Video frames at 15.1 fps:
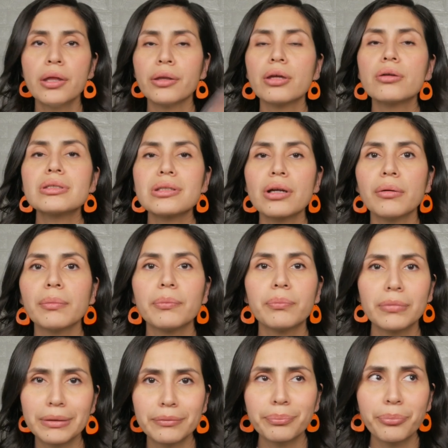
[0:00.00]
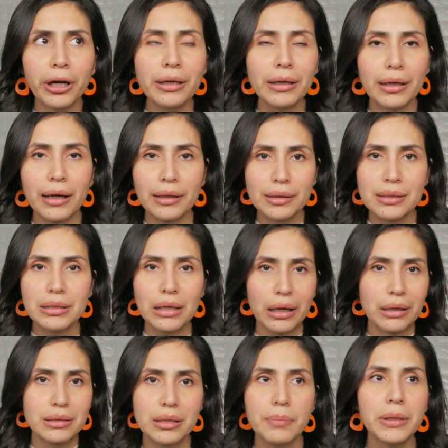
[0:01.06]
They'll start breaking at the
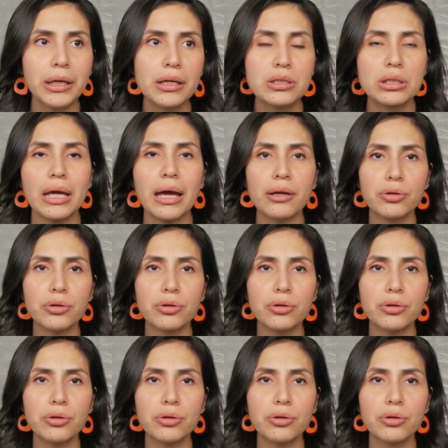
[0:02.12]
sides because